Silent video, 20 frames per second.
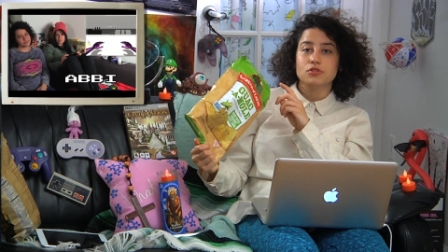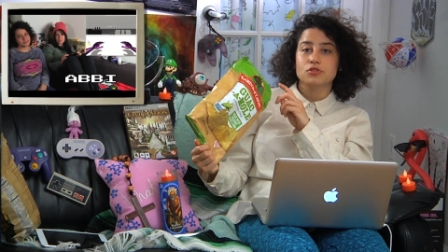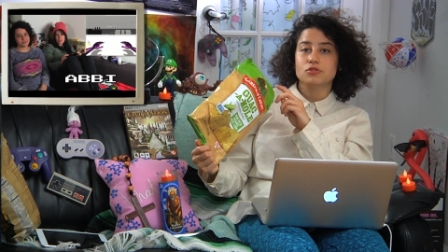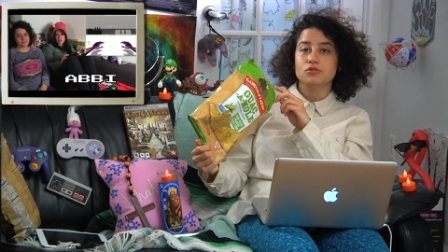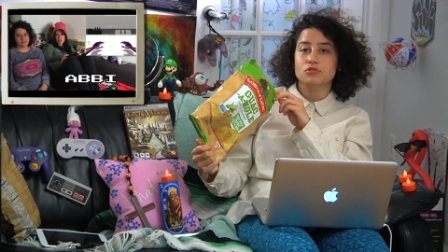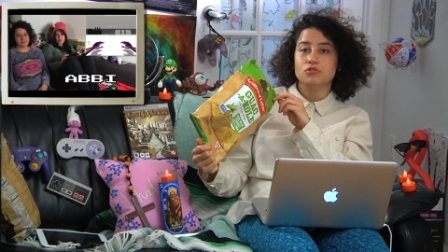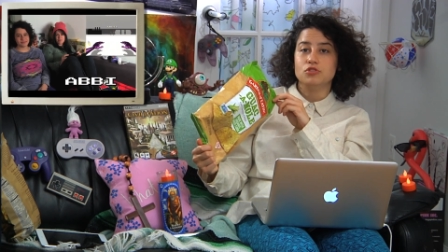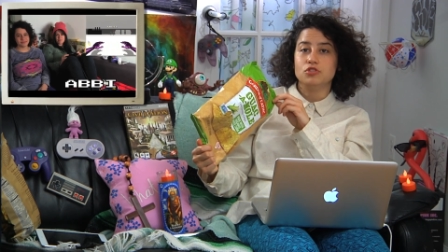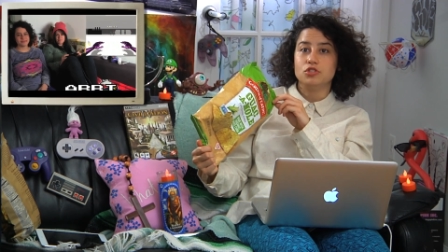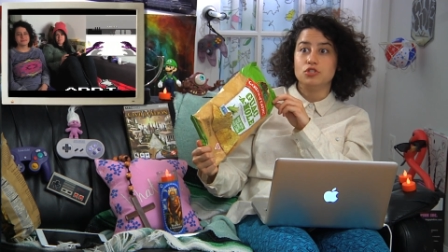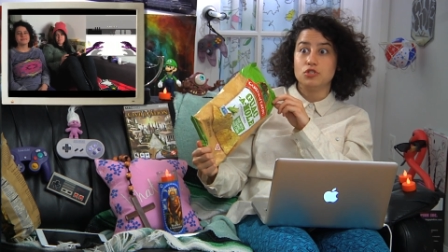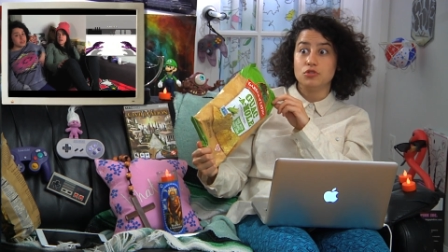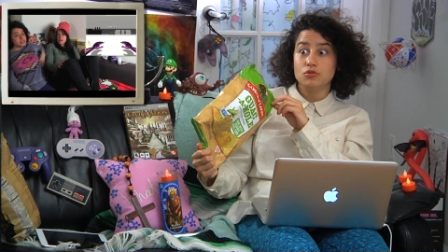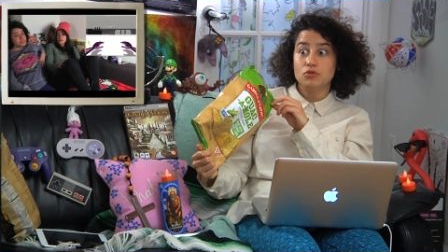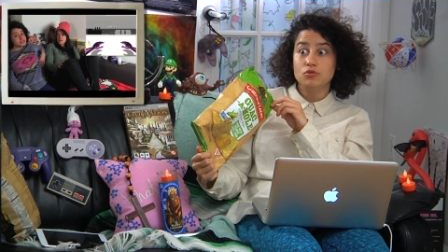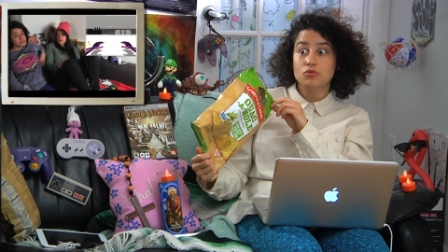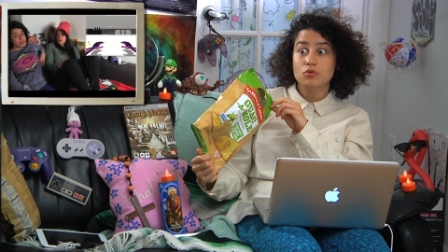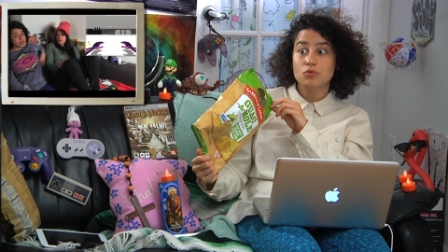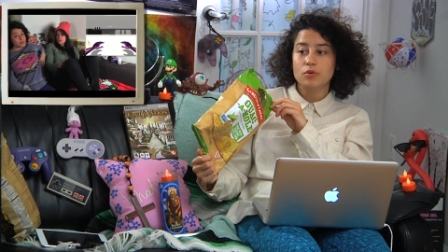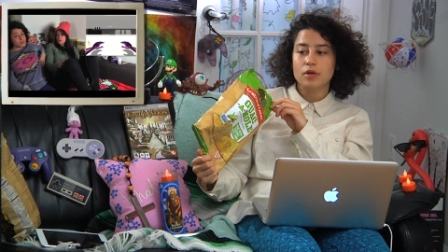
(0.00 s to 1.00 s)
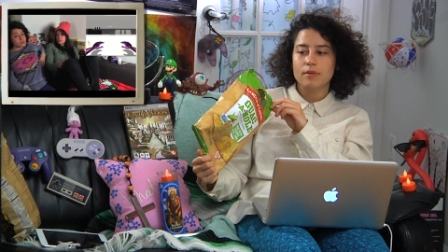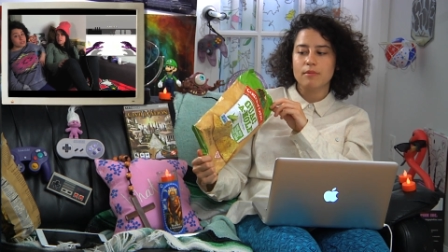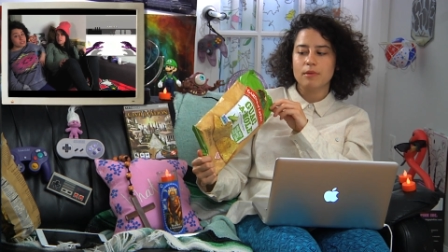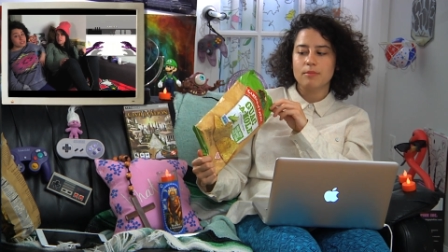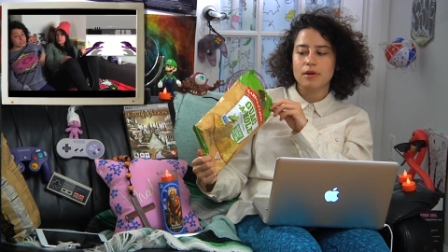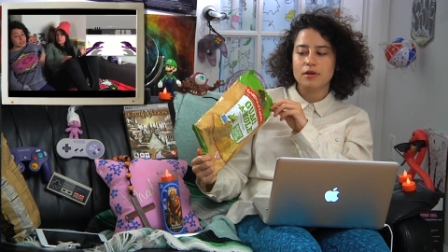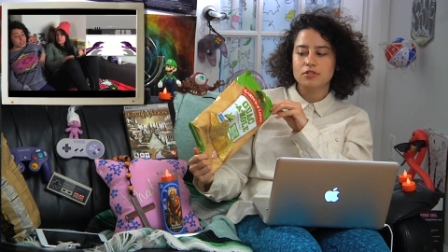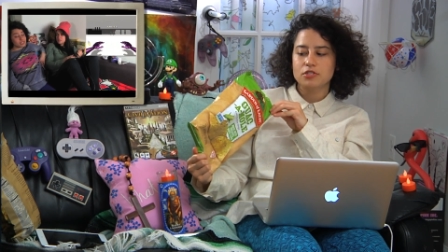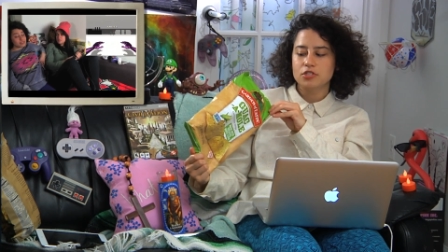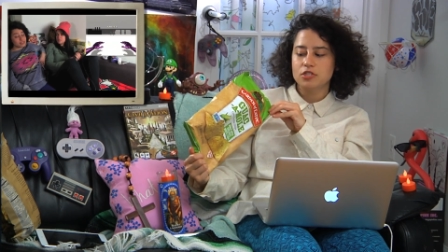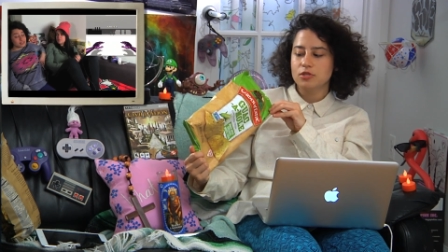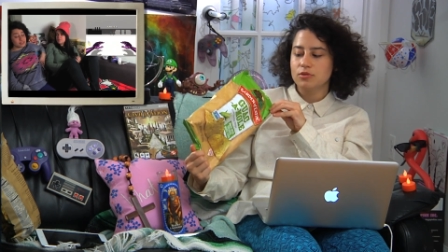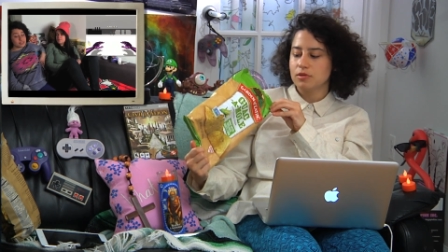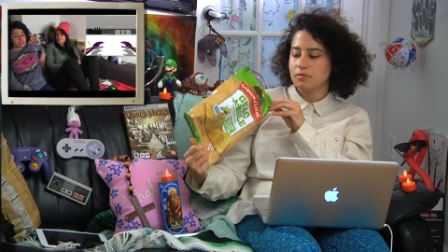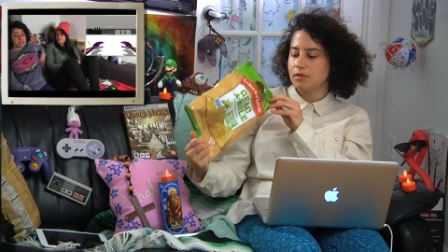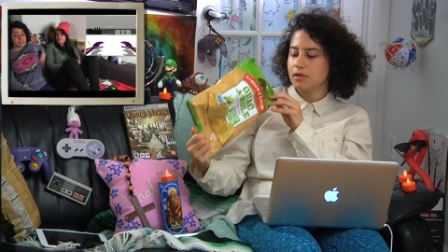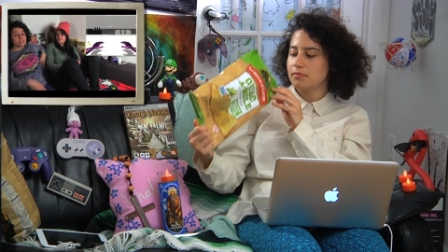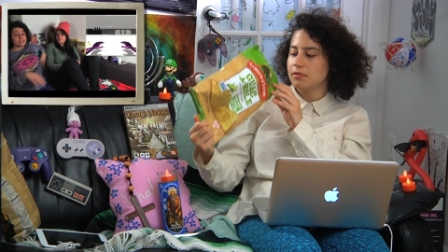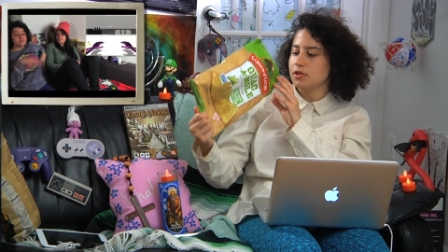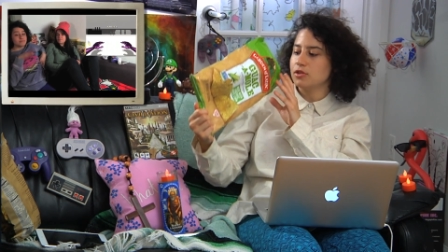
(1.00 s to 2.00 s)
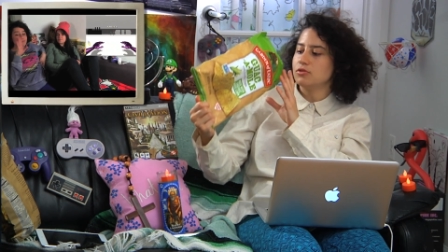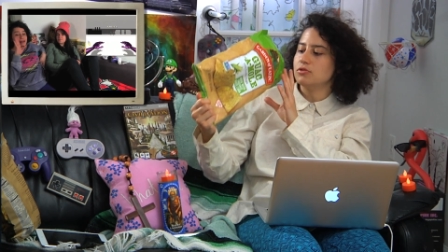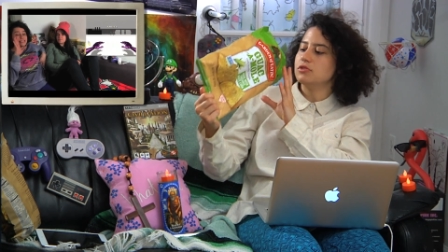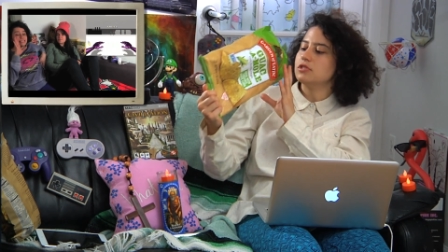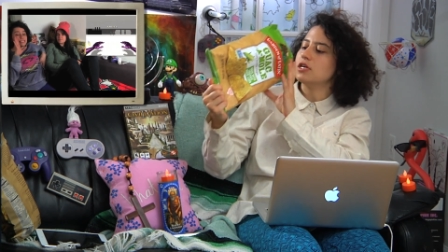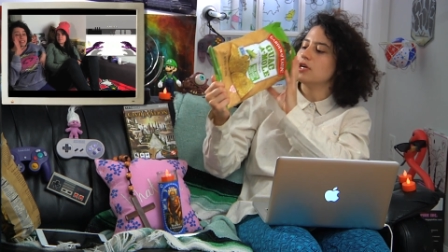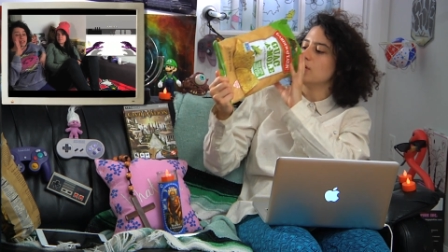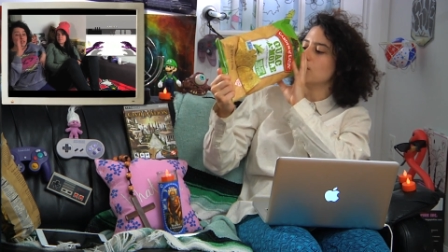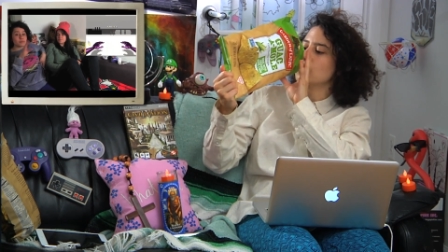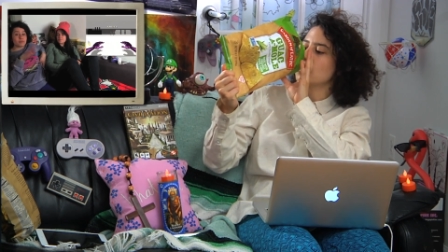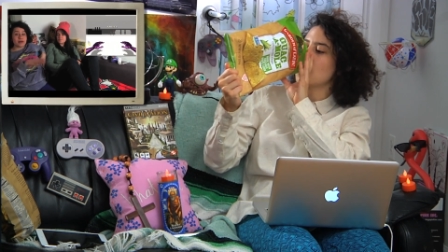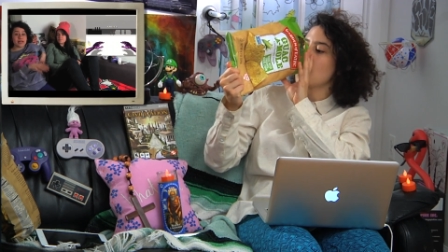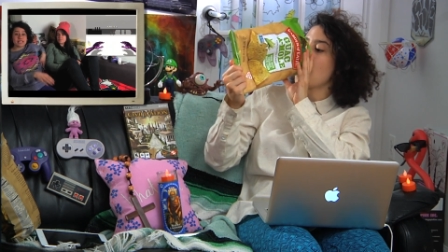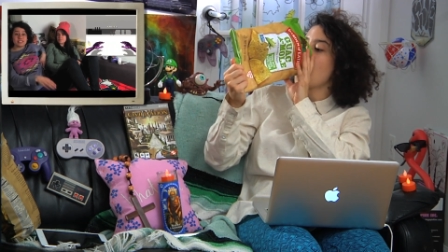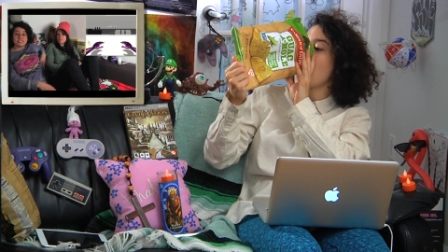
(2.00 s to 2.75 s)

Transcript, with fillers: who do what I'm about to do and people who don't.